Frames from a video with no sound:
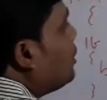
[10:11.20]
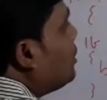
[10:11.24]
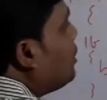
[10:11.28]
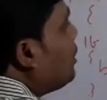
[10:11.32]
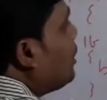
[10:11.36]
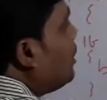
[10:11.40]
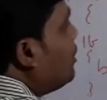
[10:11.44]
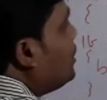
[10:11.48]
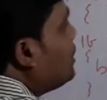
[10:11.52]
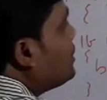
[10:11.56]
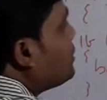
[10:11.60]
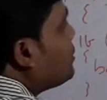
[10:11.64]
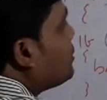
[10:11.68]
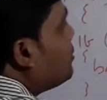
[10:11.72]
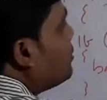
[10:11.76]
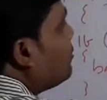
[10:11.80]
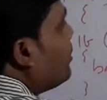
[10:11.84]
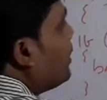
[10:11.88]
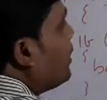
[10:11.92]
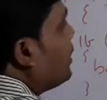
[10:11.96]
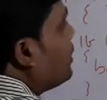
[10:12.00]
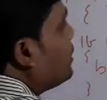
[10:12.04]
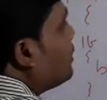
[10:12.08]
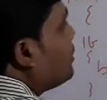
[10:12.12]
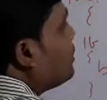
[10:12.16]
the condition
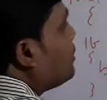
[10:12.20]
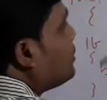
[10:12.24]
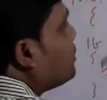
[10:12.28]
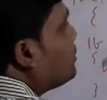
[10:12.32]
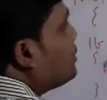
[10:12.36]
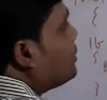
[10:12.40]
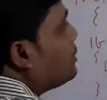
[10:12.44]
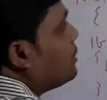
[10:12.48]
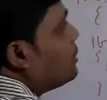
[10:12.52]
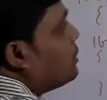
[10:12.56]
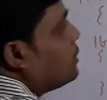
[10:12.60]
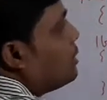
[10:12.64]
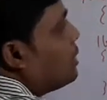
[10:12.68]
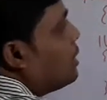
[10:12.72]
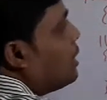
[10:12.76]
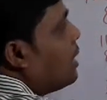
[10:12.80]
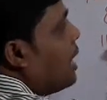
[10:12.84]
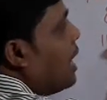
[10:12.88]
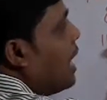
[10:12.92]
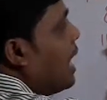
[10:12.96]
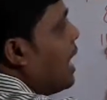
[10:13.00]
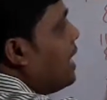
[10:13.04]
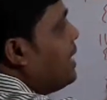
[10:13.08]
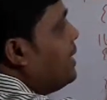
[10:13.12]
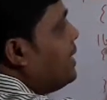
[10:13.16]
part.
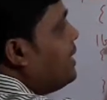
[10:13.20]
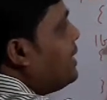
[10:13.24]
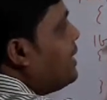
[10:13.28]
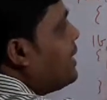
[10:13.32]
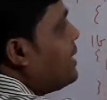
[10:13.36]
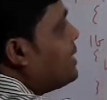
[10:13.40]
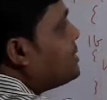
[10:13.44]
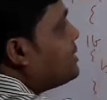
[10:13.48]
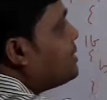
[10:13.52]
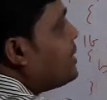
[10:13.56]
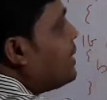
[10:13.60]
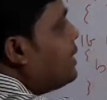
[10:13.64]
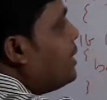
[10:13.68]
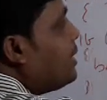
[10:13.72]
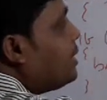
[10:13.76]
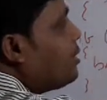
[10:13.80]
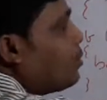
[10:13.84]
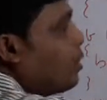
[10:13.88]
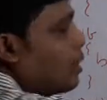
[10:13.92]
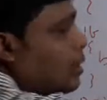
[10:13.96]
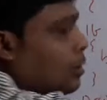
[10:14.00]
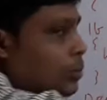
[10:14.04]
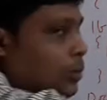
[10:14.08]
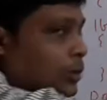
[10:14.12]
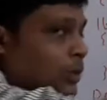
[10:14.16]
I less than
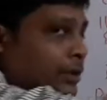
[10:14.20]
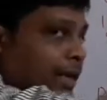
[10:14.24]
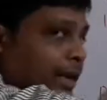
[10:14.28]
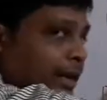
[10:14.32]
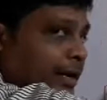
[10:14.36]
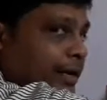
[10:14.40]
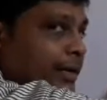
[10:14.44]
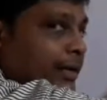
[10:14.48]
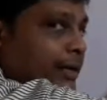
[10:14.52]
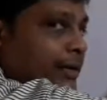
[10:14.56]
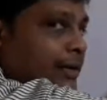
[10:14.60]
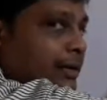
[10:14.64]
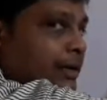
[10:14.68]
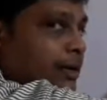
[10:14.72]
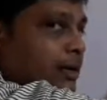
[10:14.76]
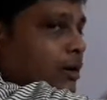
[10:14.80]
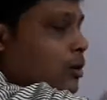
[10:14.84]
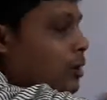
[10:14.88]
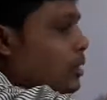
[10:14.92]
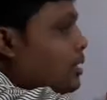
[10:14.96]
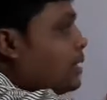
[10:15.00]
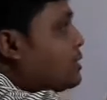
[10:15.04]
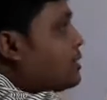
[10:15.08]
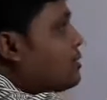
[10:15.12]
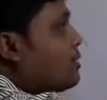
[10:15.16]
equal to 10.
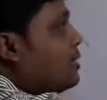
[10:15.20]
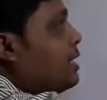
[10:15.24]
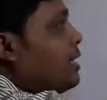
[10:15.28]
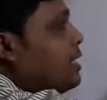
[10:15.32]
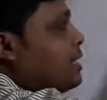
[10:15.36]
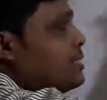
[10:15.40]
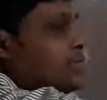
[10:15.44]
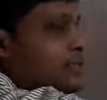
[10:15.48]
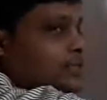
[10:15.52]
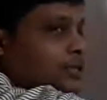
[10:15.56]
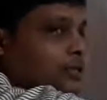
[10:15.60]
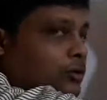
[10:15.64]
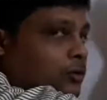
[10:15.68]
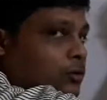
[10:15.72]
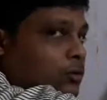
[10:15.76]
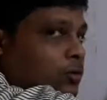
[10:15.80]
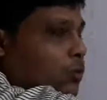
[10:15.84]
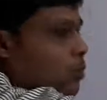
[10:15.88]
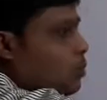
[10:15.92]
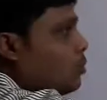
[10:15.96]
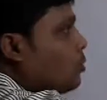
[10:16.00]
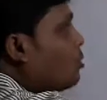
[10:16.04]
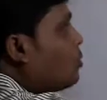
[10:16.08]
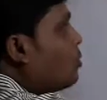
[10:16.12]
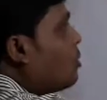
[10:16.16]
Condition is
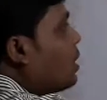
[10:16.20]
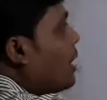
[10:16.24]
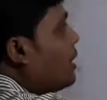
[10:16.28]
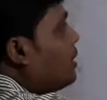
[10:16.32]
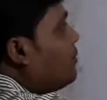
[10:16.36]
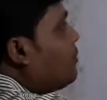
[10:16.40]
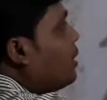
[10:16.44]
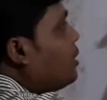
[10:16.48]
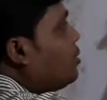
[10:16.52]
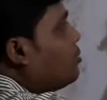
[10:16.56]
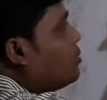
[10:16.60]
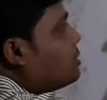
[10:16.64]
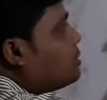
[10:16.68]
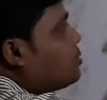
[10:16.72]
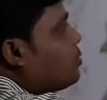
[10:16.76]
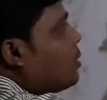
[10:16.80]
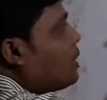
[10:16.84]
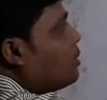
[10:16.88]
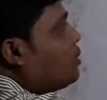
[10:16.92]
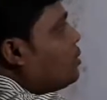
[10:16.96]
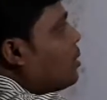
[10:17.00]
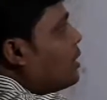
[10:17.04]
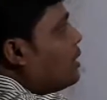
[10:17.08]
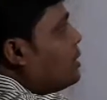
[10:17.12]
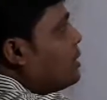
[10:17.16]
true. I value is
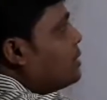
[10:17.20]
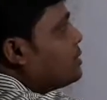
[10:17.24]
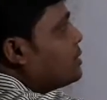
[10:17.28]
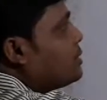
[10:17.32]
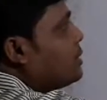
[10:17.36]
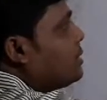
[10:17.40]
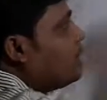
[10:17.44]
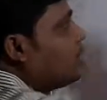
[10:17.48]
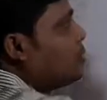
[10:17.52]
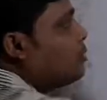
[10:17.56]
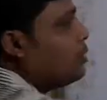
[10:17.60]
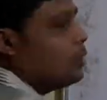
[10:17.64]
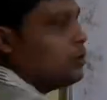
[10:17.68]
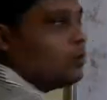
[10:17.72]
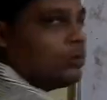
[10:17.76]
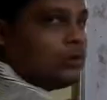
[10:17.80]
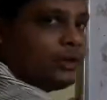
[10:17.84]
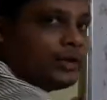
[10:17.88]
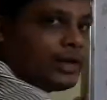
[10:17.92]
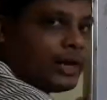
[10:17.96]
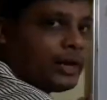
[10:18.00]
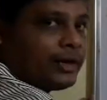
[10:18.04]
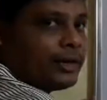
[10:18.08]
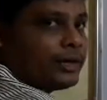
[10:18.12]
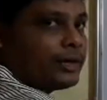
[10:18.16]
1. 1 less than equal
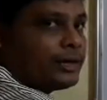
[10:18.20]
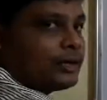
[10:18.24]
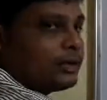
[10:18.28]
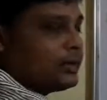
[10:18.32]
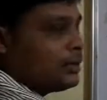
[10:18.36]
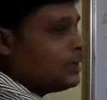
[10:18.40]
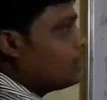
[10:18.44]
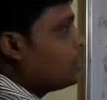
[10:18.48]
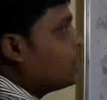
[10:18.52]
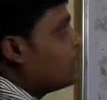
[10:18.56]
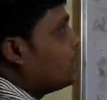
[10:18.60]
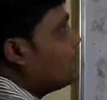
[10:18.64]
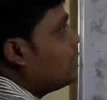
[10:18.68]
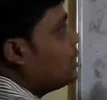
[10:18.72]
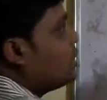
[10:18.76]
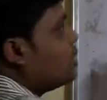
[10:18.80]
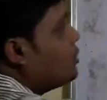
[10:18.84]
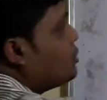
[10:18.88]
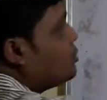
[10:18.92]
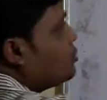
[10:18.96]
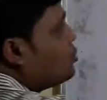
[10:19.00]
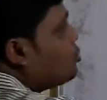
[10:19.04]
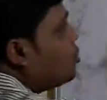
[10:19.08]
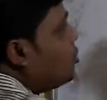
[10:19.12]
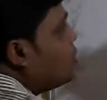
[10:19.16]
to 10.
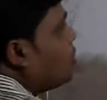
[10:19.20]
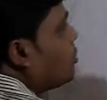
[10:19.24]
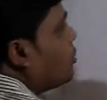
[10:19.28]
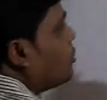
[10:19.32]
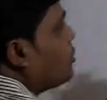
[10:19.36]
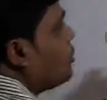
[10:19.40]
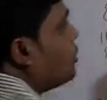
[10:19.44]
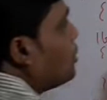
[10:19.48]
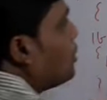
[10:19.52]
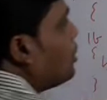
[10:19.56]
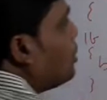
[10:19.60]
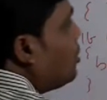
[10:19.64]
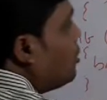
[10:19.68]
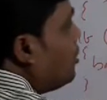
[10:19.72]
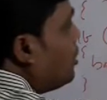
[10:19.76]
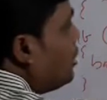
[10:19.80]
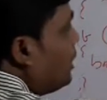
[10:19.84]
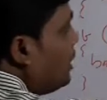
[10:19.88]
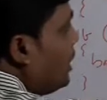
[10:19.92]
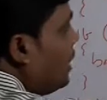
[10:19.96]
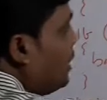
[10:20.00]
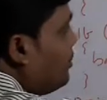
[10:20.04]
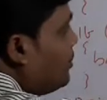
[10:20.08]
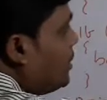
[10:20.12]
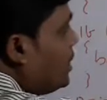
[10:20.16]
So
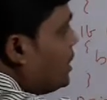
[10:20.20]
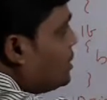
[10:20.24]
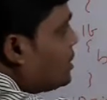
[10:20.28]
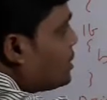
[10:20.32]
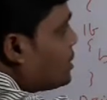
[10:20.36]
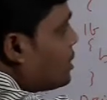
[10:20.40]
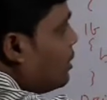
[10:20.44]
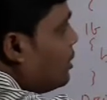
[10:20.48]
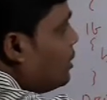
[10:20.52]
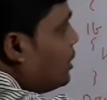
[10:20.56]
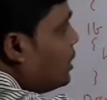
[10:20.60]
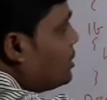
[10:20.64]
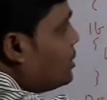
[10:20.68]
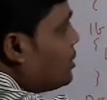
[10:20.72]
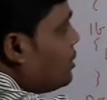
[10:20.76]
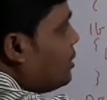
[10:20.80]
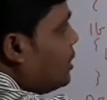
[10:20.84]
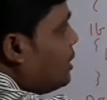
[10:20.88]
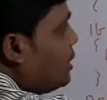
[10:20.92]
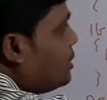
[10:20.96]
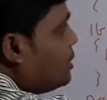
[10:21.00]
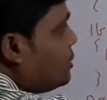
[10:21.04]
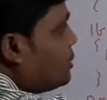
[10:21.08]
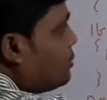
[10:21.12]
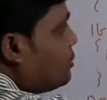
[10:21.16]
if this
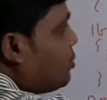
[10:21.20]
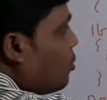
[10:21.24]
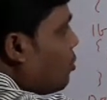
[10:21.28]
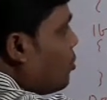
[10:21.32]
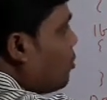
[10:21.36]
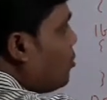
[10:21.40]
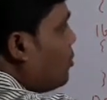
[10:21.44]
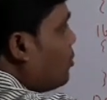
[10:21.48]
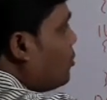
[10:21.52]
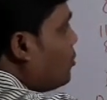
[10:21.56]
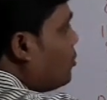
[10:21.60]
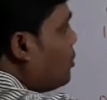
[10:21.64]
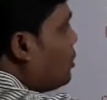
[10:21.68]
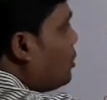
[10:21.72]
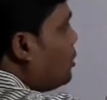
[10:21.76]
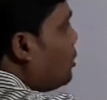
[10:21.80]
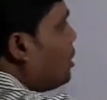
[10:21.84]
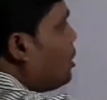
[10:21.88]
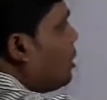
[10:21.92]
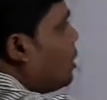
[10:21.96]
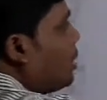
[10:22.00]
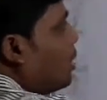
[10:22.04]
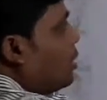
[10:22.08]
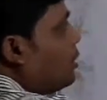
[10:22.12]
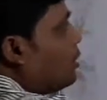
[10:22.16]
condition is true,
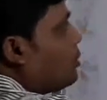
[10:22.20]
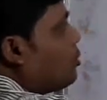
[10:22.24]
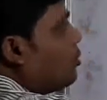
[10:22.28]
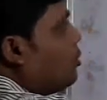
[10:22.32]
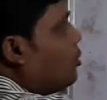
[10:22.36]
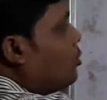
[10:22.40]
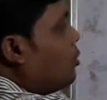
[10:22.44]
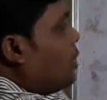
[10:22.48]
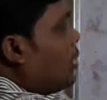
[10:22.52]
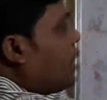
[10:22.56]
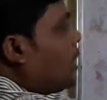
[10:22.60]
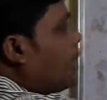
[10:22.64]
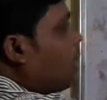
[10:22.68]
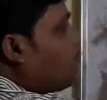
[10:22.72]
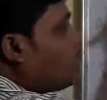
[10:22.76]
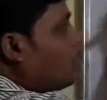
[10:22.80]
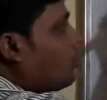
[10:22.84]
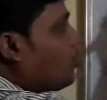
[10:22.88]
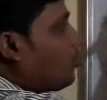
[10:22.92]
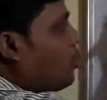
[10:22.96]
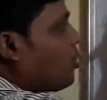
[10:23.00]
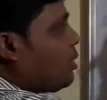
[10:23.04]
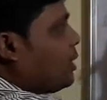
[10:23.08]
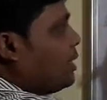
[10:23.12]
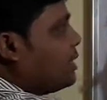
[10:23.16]
control will
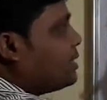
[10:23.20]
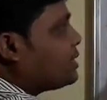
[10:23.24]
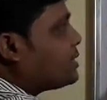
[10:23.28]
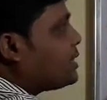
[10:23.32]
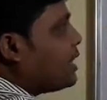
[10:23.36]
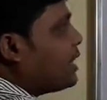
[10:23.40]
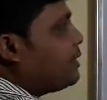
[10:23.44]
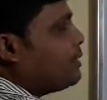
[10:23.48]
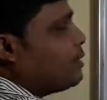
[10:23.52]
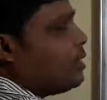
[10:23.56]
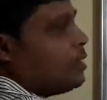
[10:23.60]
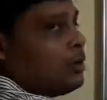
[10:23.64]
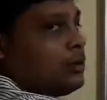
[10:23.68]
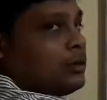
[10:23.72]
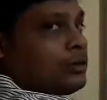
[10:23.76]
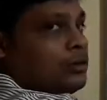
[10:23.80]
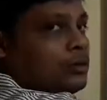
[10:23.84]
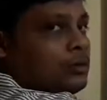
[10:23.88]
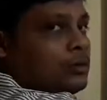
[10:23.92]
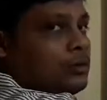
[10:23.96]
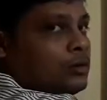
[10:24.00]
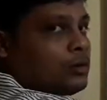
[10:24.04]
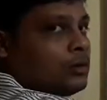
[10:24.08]
go inside the